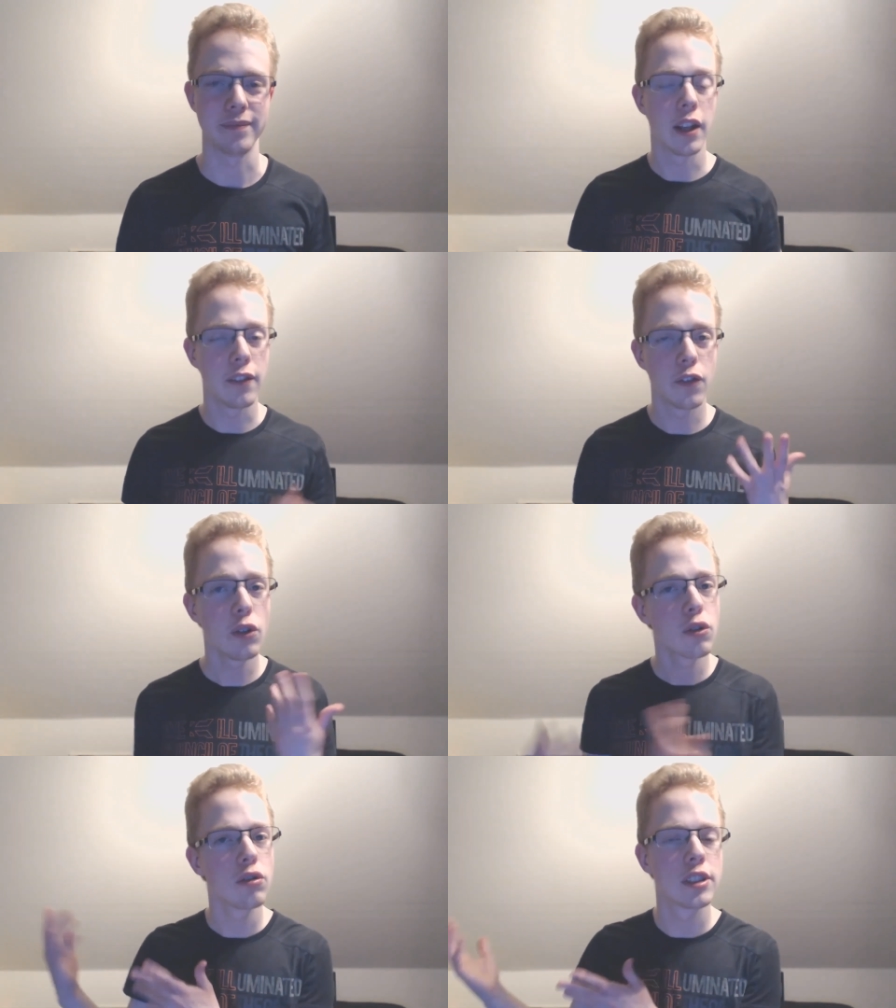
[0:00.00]
In the
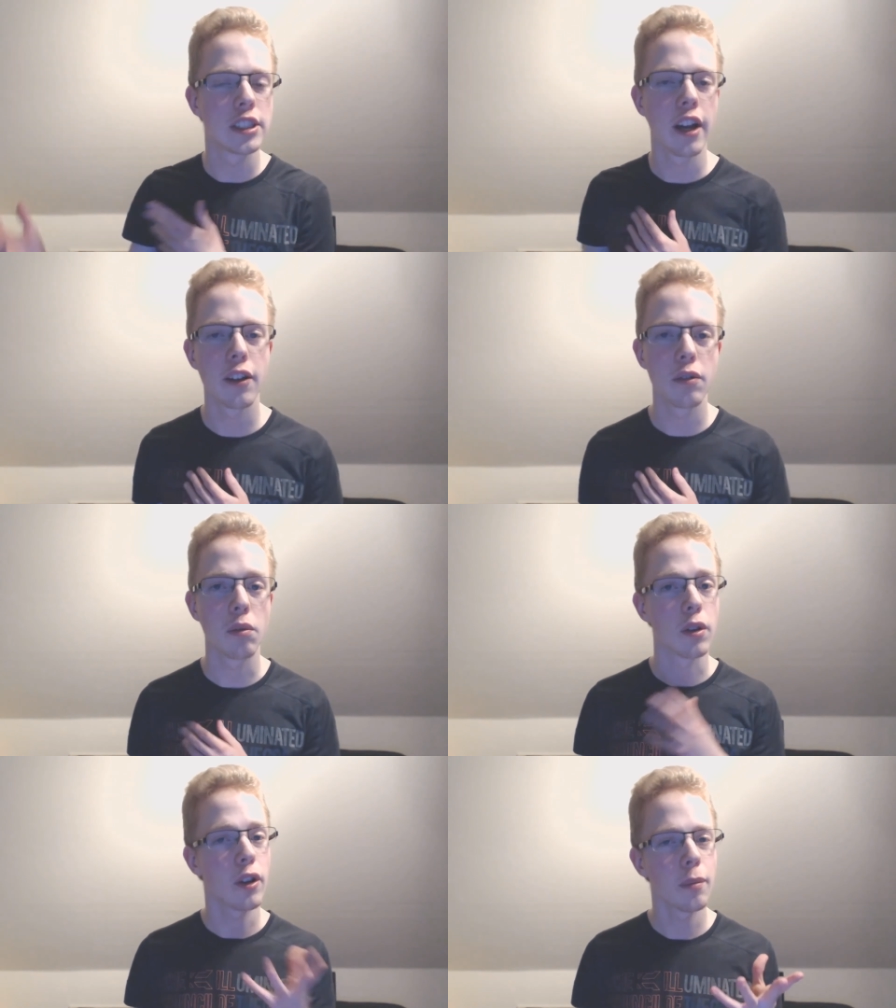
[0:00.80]
first Lord of Shadow, there
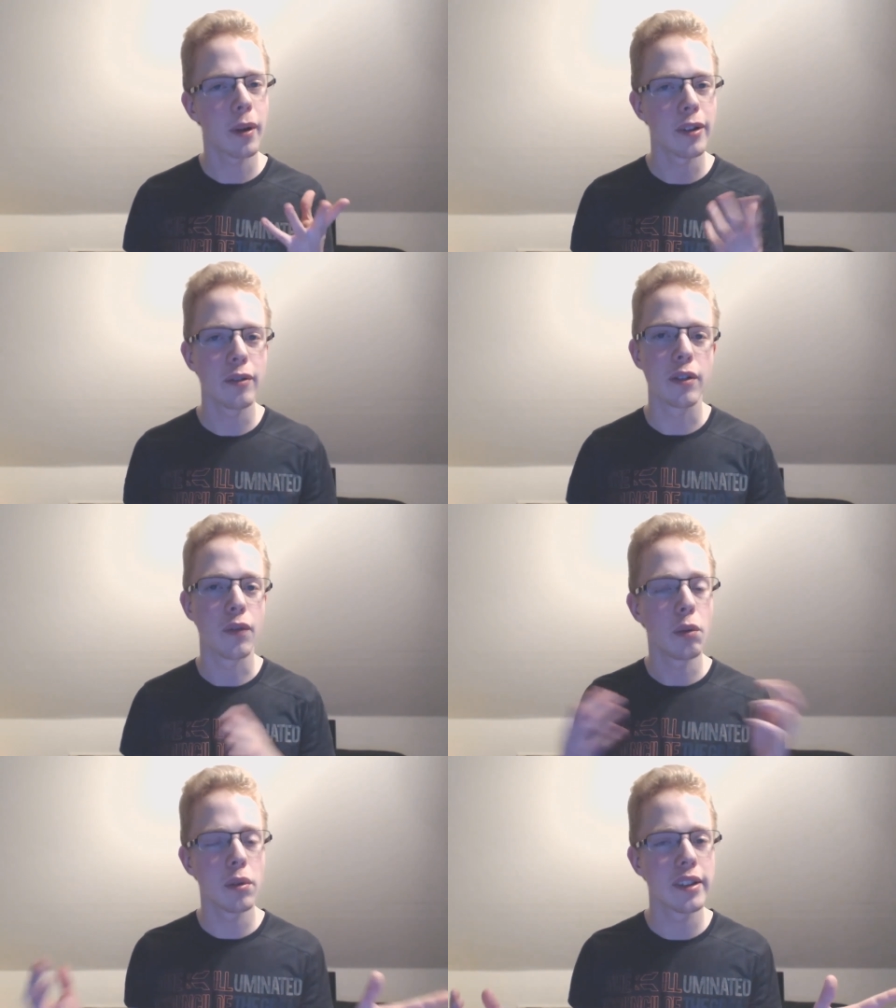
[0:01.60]
were a lot of puzzles
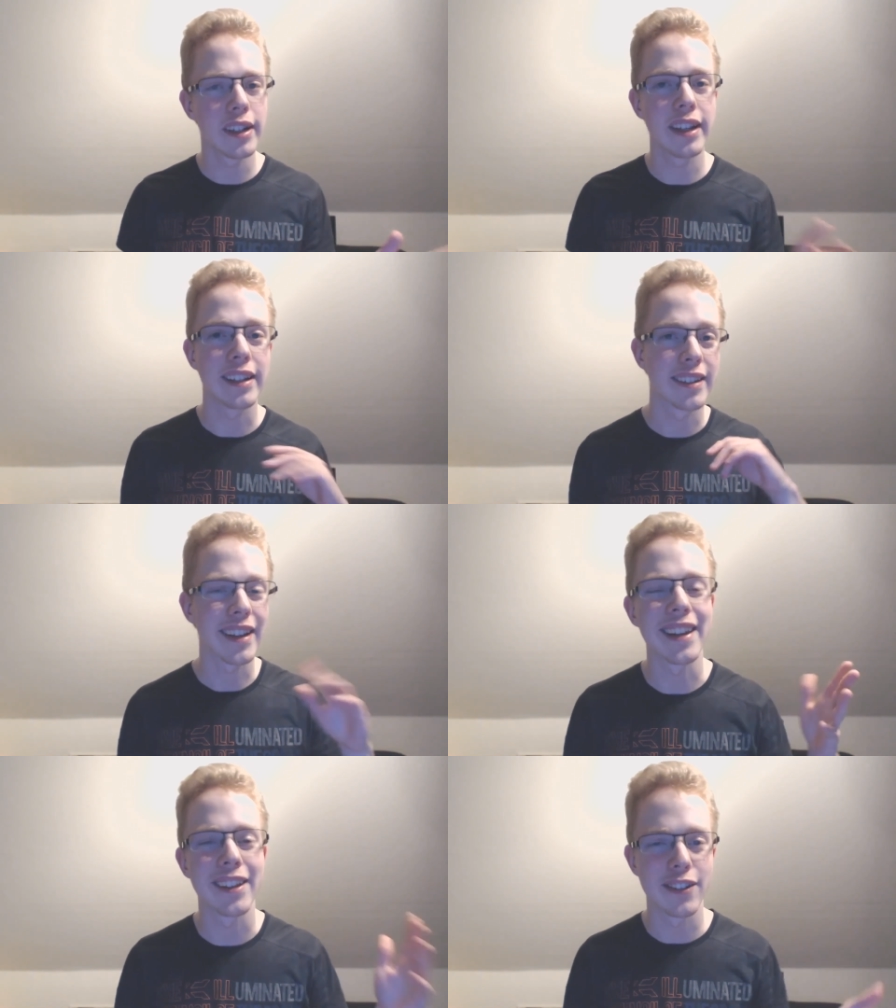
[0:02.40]
very well done and
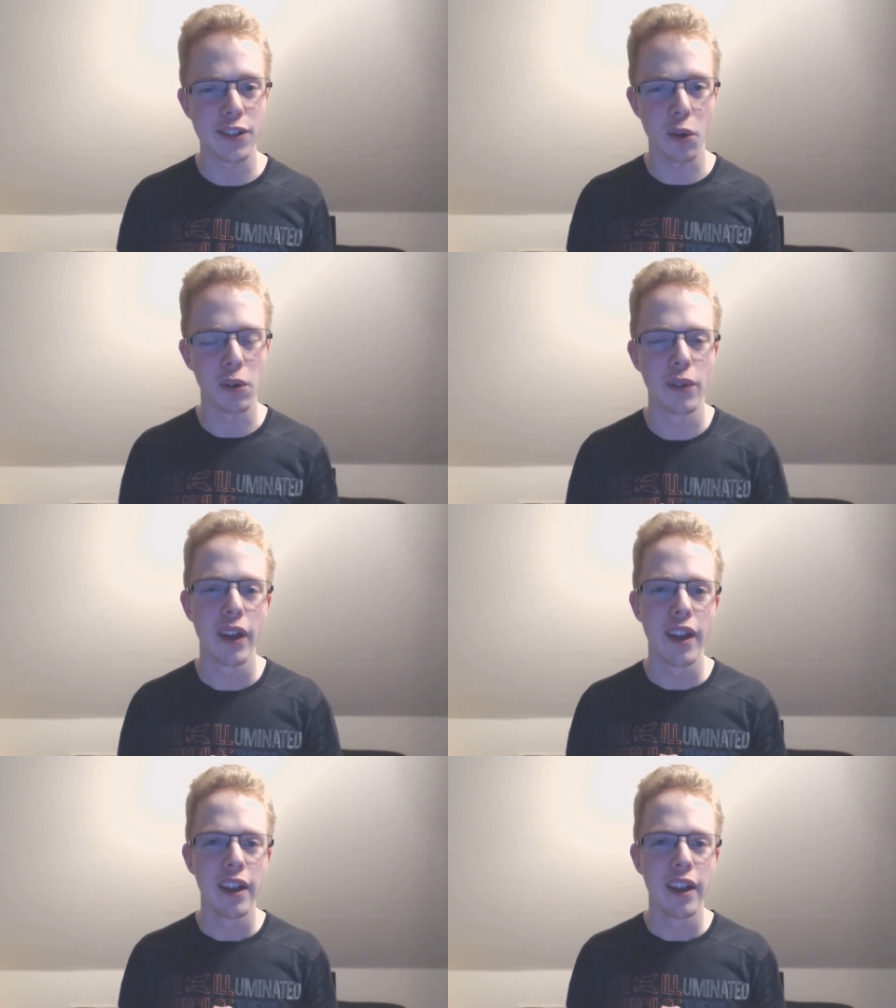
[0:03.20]
exciting to solve,